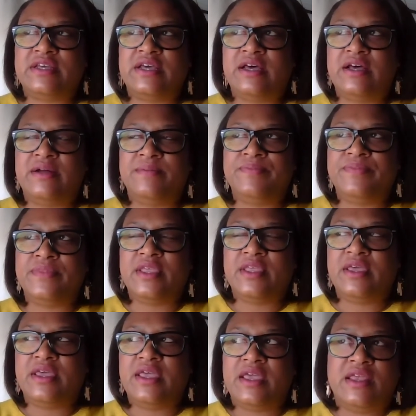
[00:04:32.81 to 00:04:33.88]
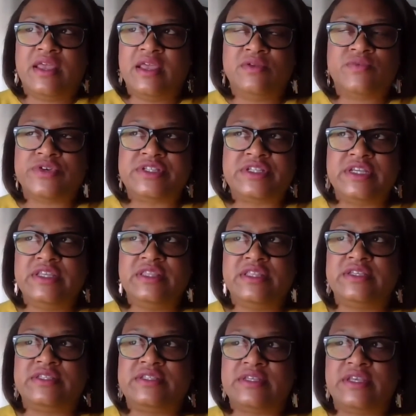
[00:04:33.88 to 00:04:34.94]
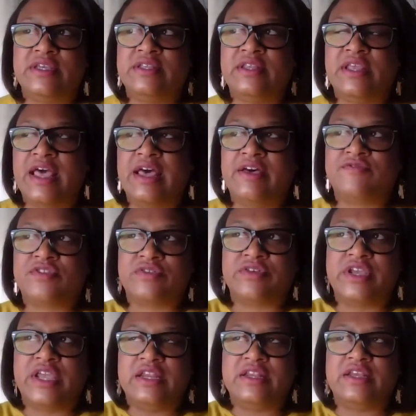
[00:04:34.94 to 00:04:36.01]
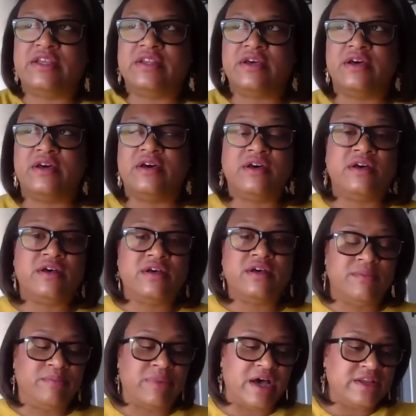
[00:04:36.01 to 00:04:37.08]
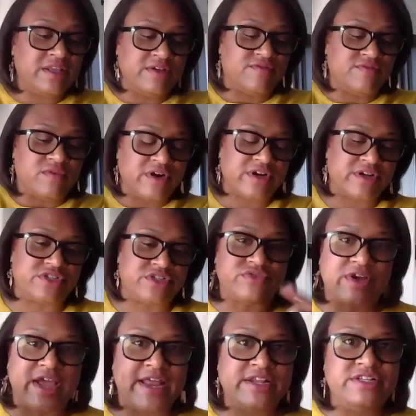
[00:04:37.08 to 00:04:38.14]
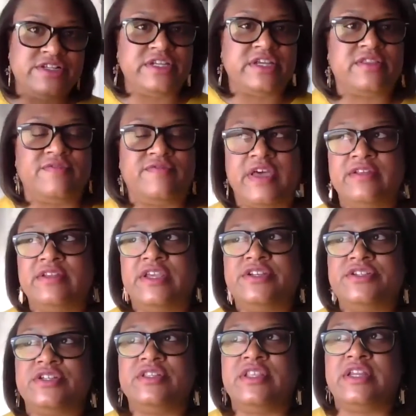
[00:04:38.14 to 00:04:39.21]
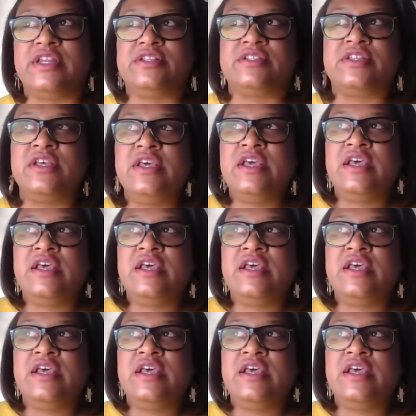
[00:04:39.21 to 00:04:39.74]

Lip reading: and we're seeing this and have created a body of work, a strategy at the foundation that is